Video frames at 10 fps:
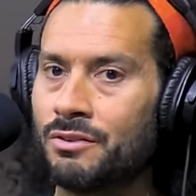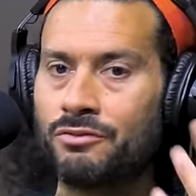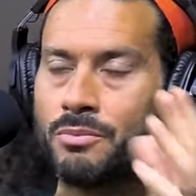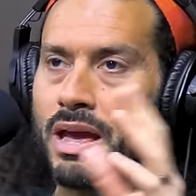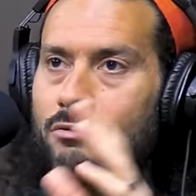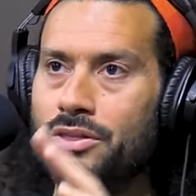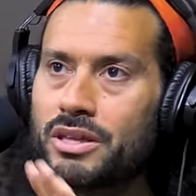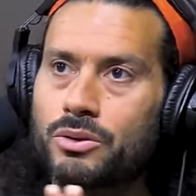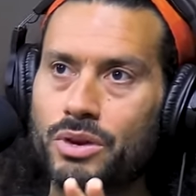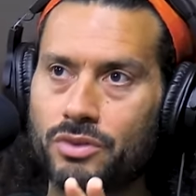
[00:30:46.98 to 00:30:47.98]
From
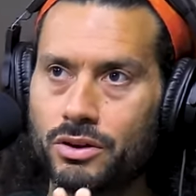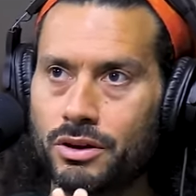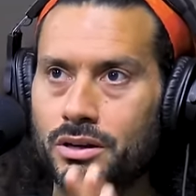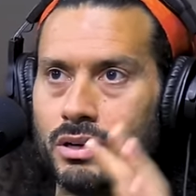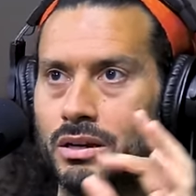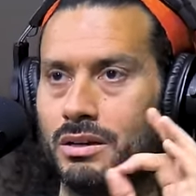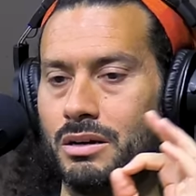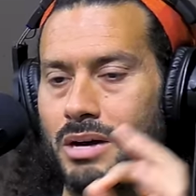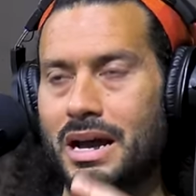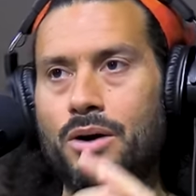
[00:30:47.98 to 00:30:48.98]
everything that we've heard
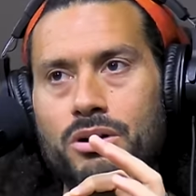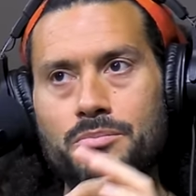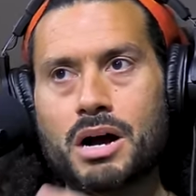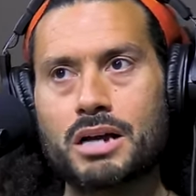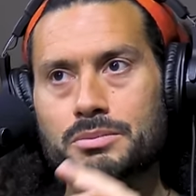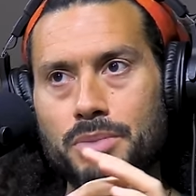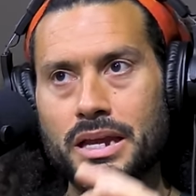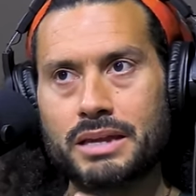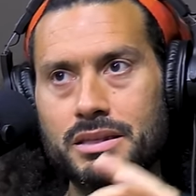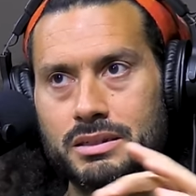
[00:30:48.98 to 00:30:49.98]
about how Hamas
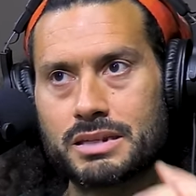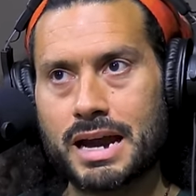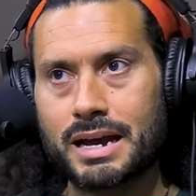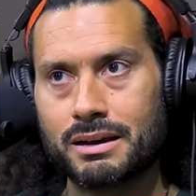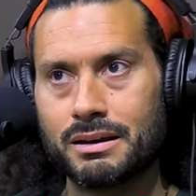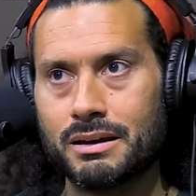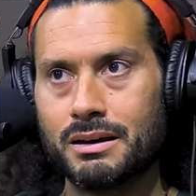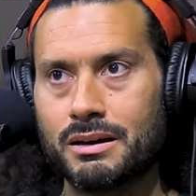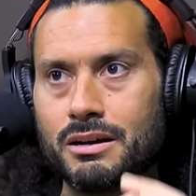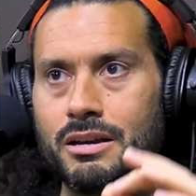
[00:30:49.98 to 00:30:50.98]
planned this attack,
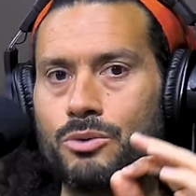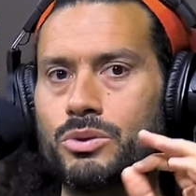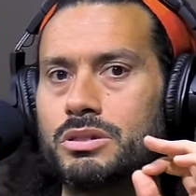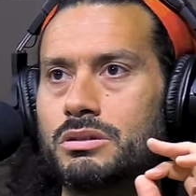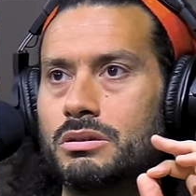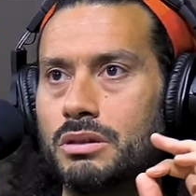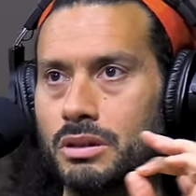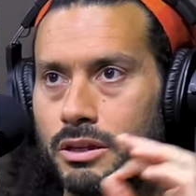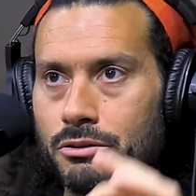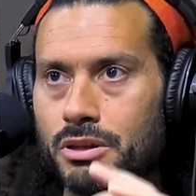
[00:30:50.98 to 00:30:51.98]
it was
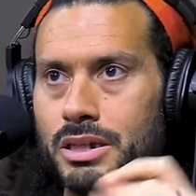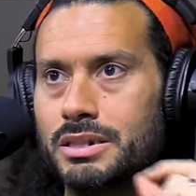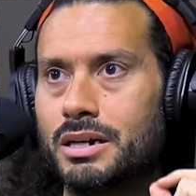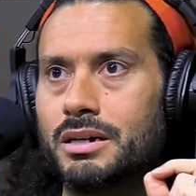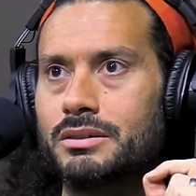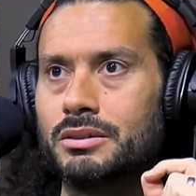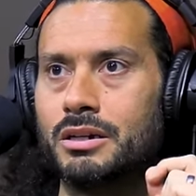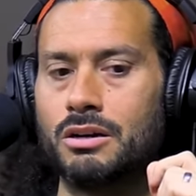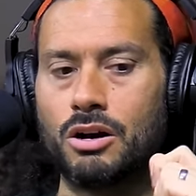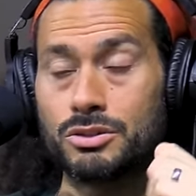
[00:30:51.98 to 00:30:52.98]
literally
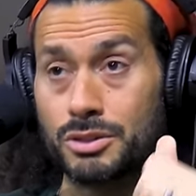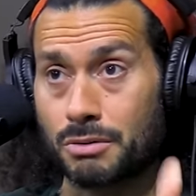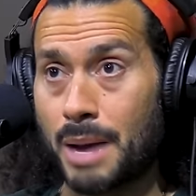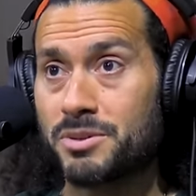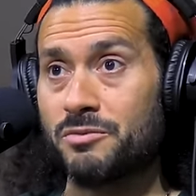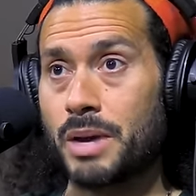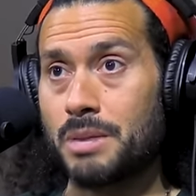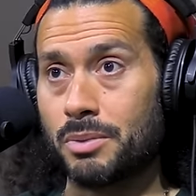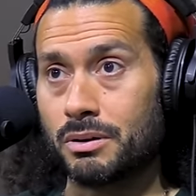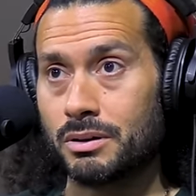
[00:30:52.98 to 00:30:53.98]
done on scraps of
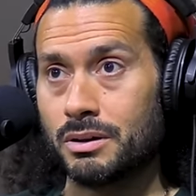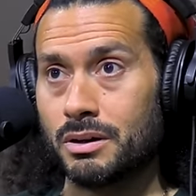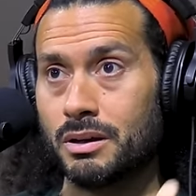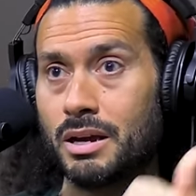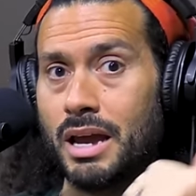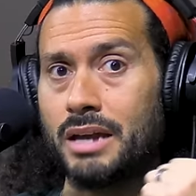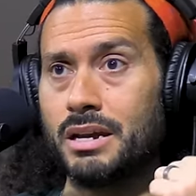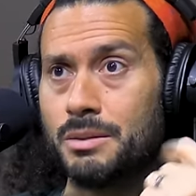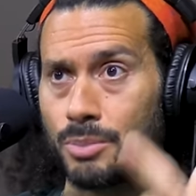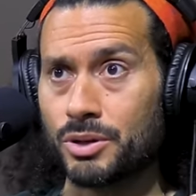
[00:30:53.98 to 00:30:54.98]
paper
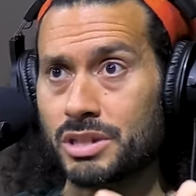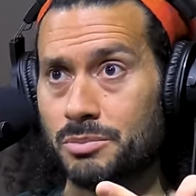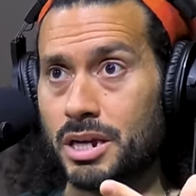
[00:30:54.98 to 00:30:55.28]
and in person